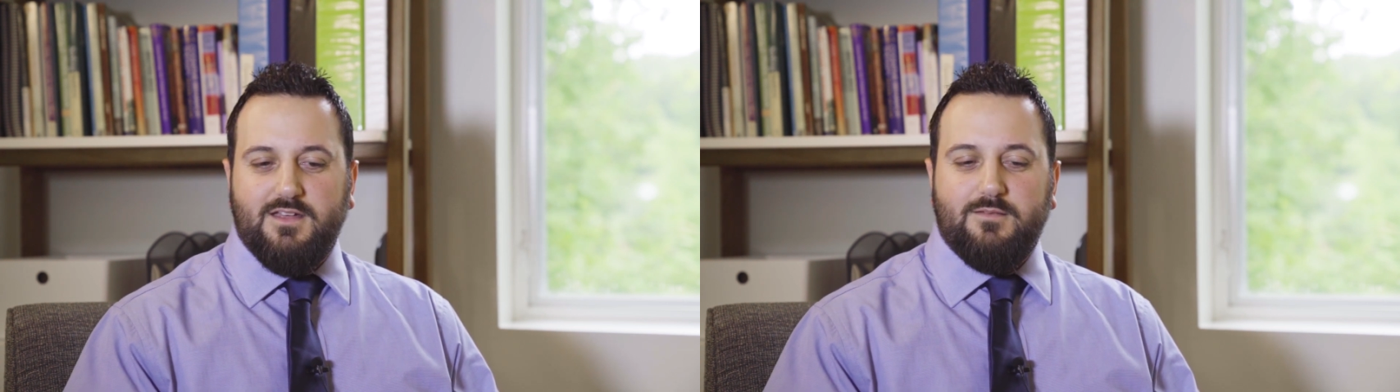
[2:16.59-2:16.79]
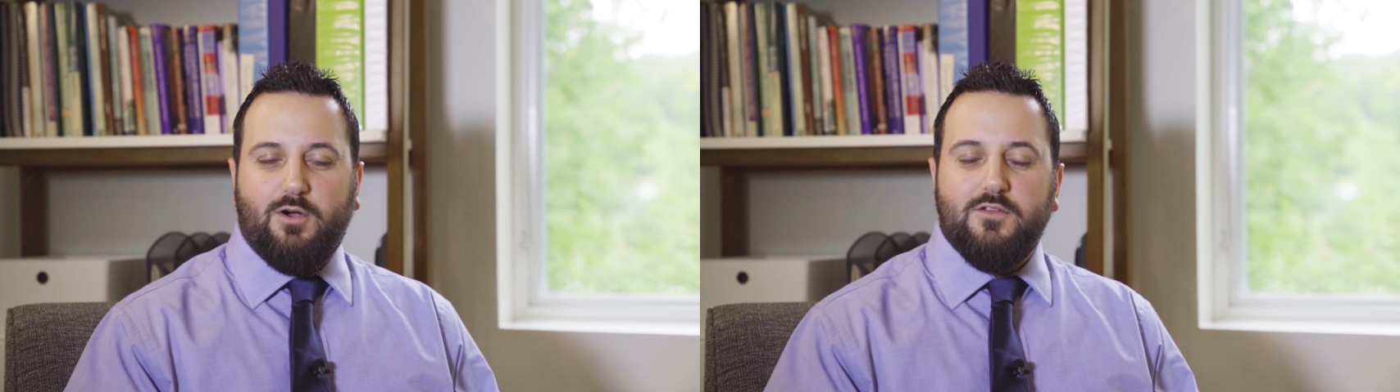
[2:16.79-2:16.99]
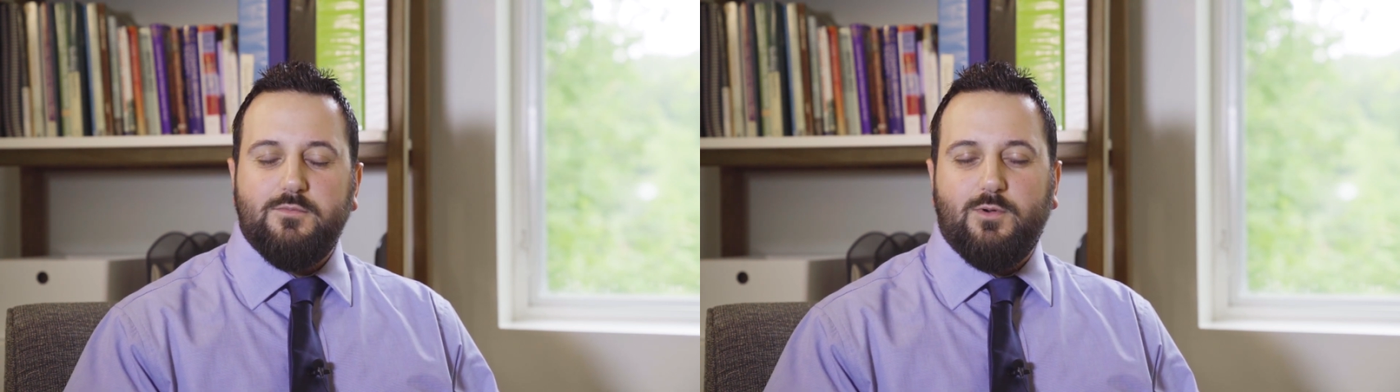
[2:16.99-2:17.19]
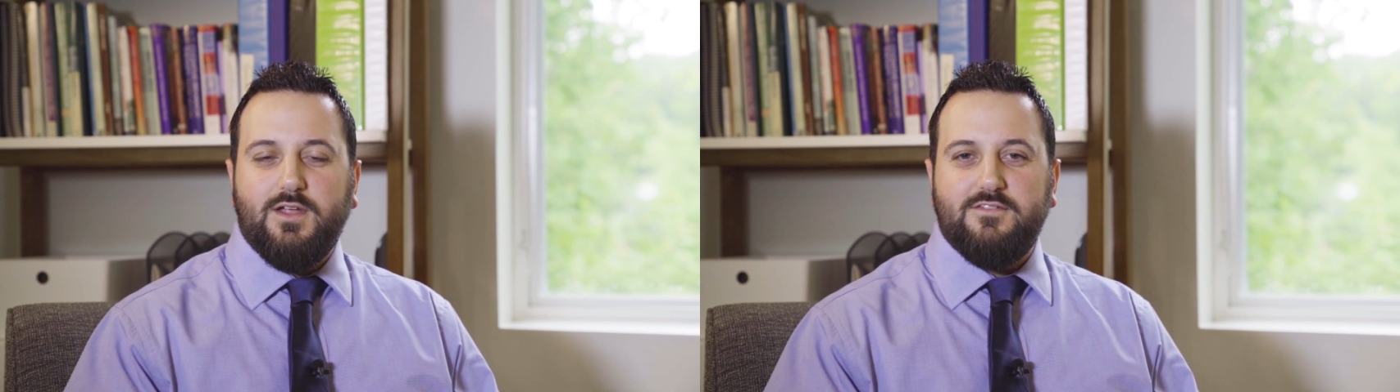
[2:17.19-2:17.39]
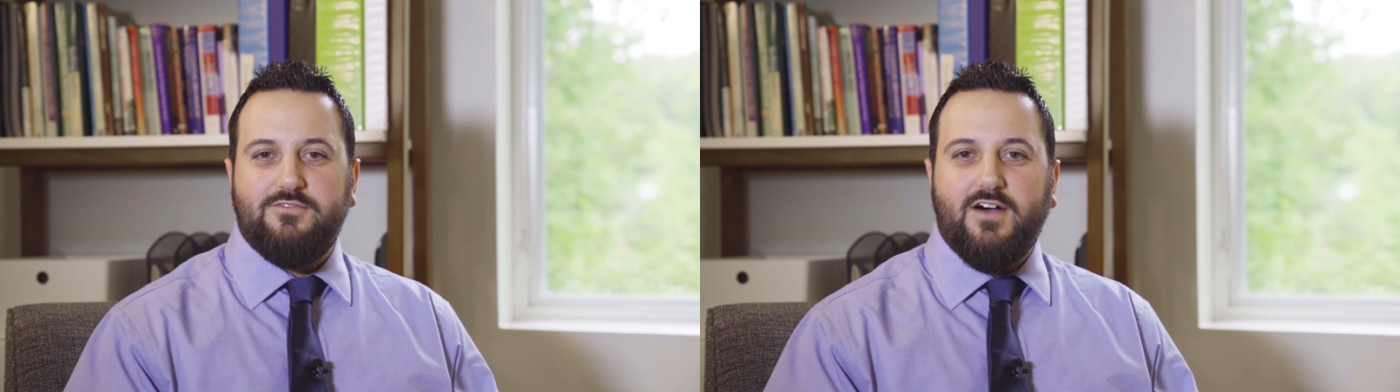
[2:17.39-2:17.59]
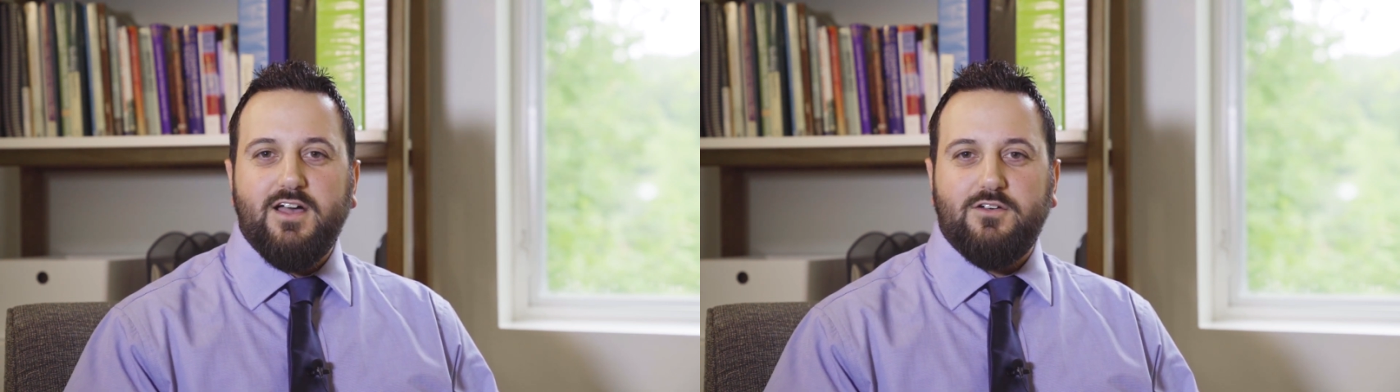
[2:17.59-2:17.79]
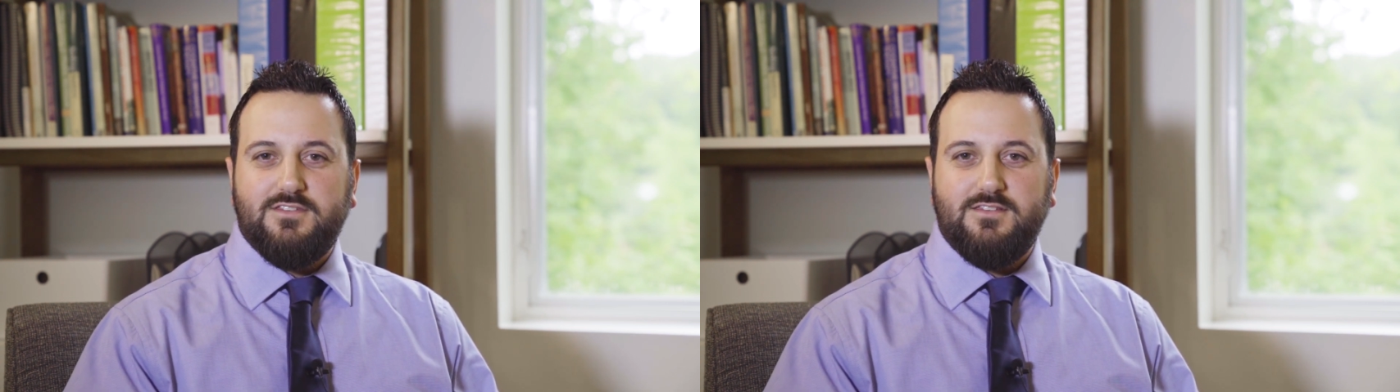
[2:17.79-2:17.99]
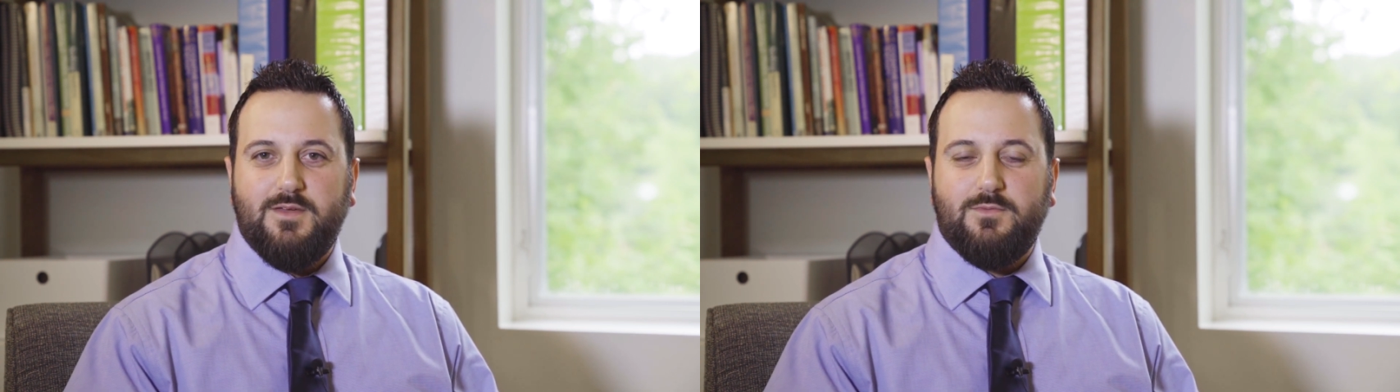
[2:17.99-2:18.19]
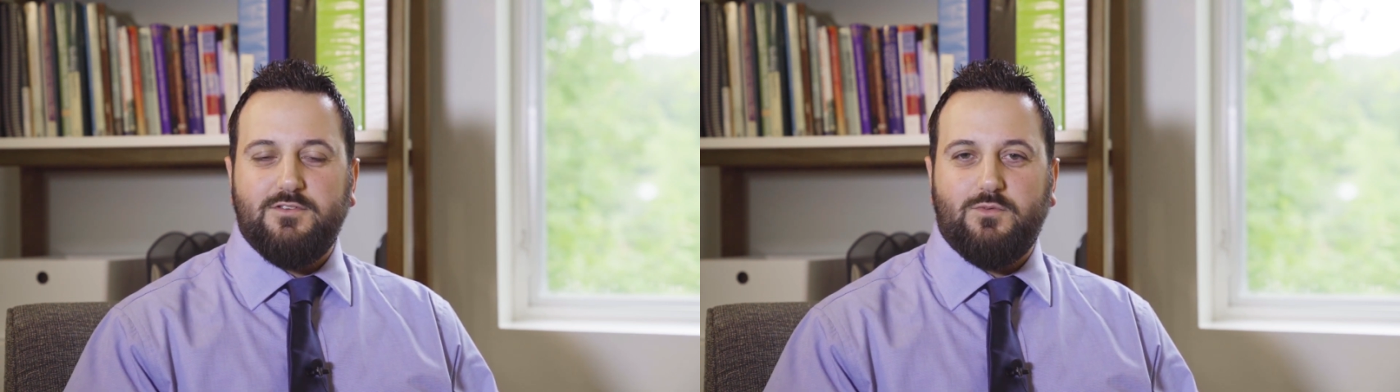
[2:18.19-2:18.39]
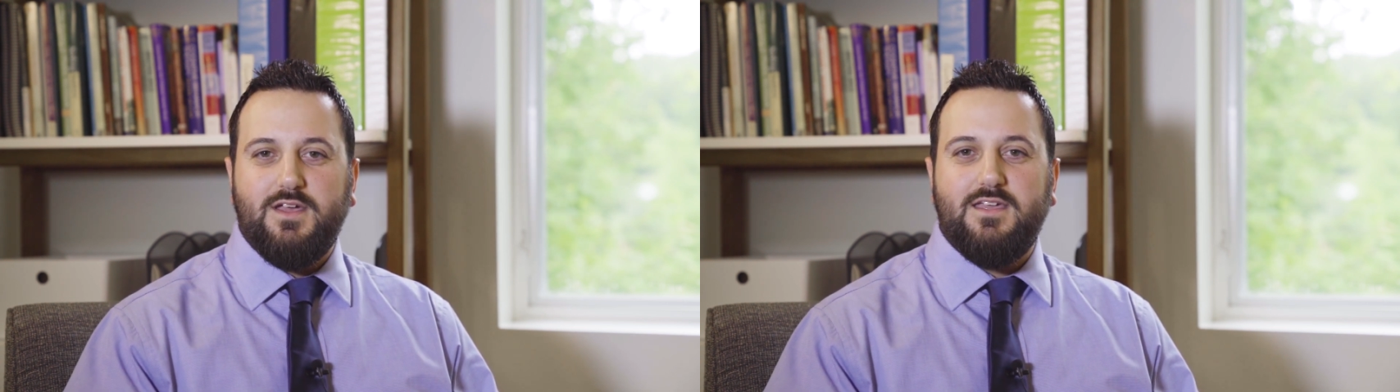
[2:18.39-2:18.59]
part of the brain that files these
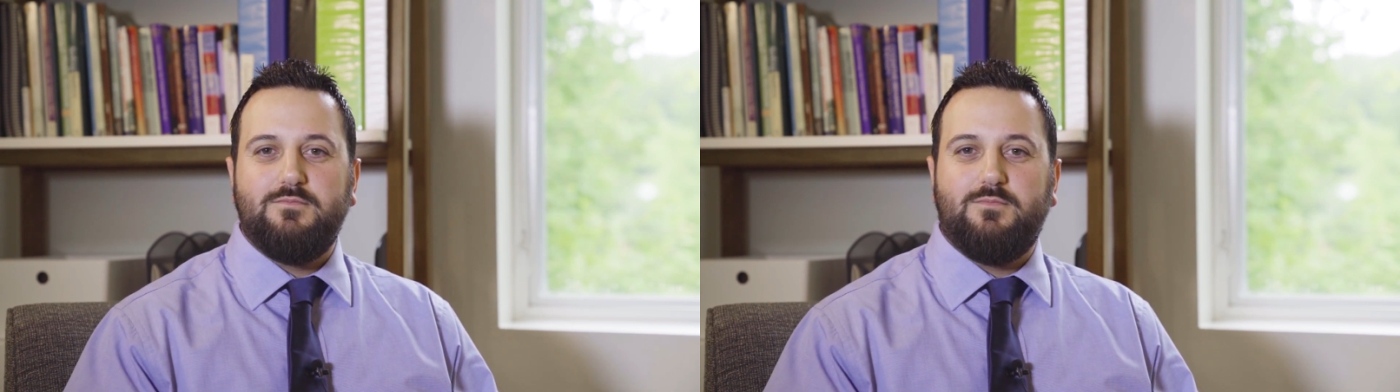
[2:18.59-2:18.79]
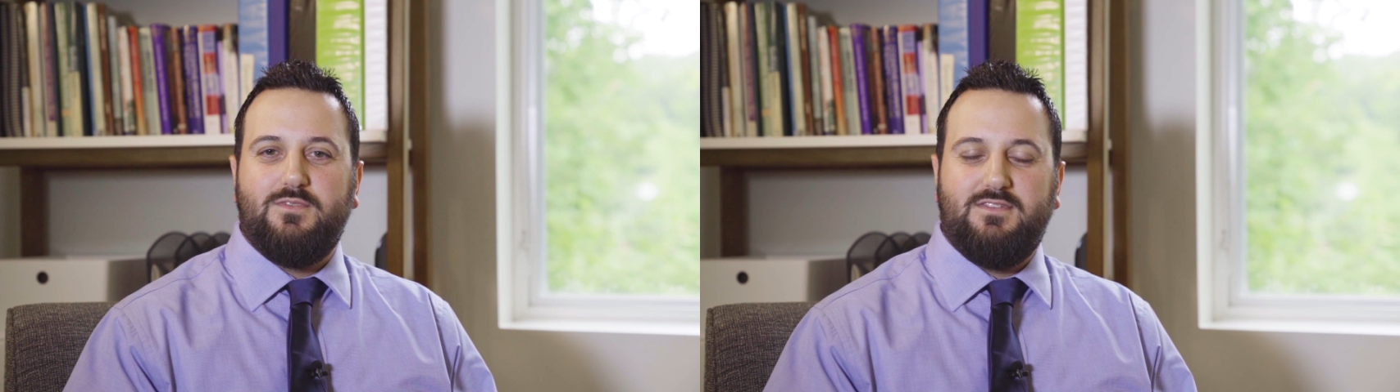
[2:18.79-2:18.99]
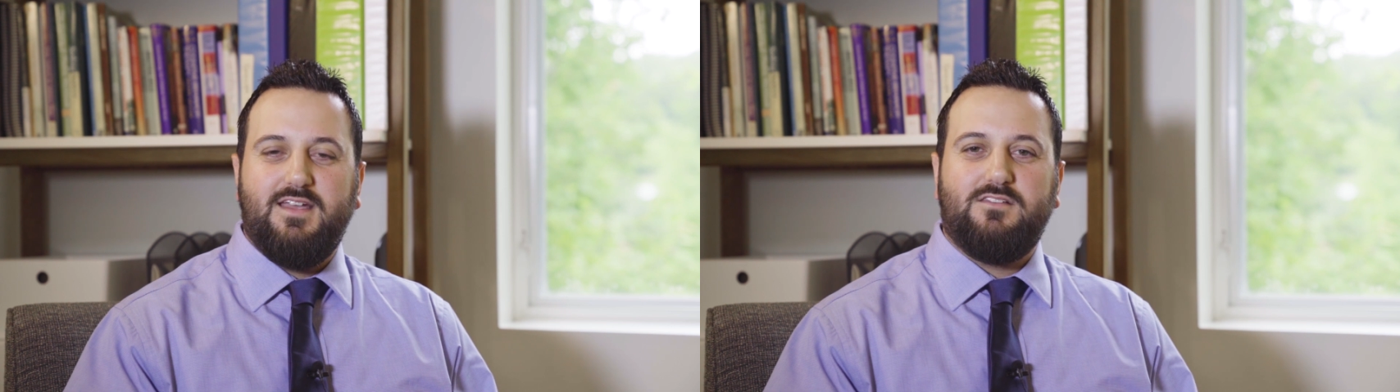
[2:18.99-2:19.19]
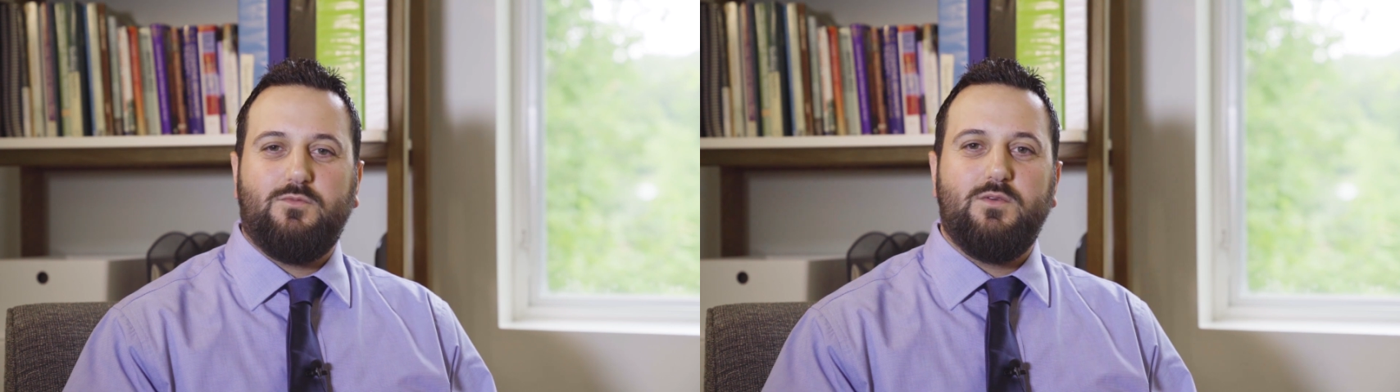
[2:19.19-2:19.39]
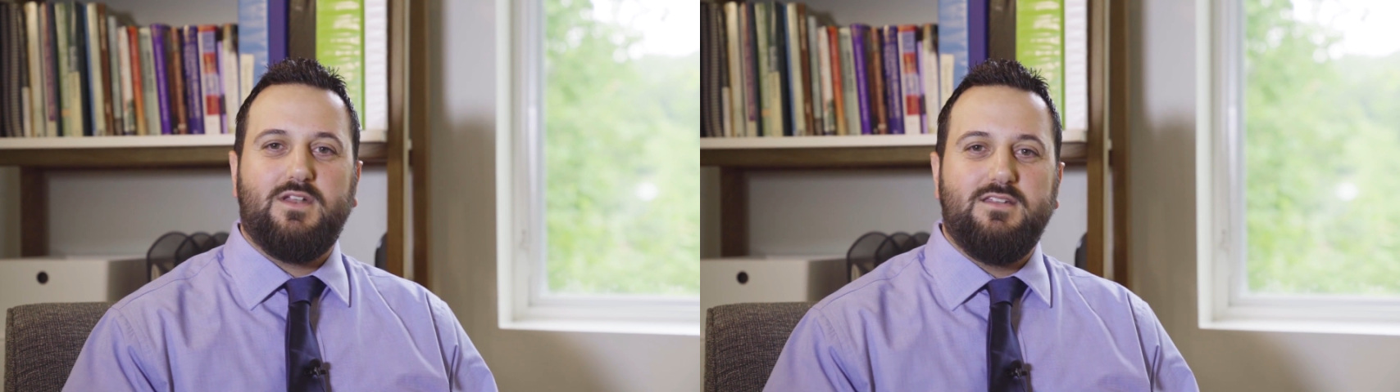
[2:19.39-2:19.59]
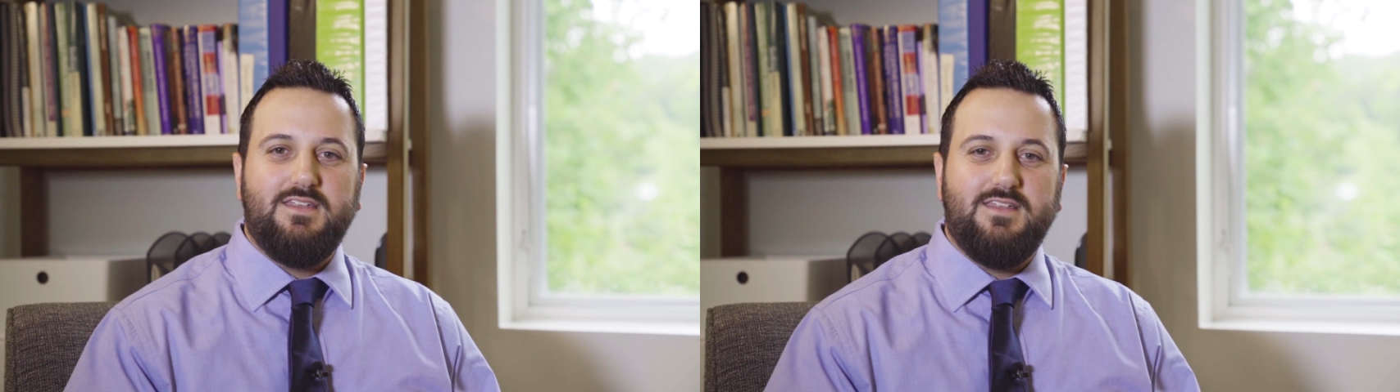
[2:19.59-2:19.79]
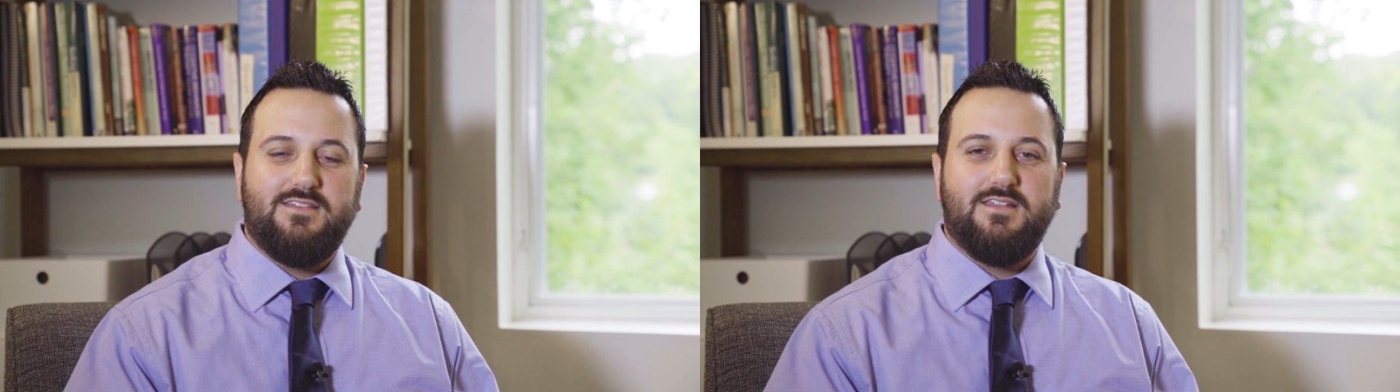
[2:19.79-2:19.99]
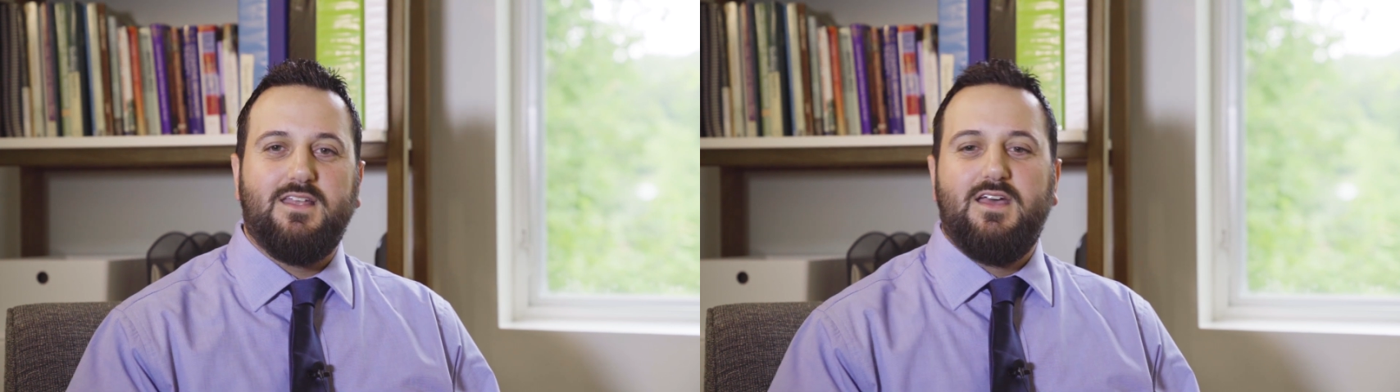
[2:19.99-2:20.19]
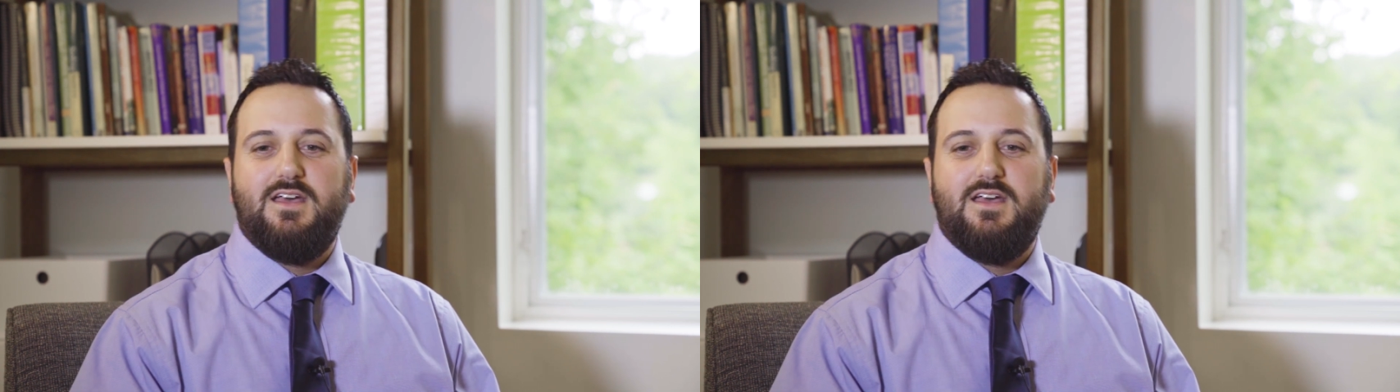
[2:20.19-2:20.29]
memories away and takes away what it needs and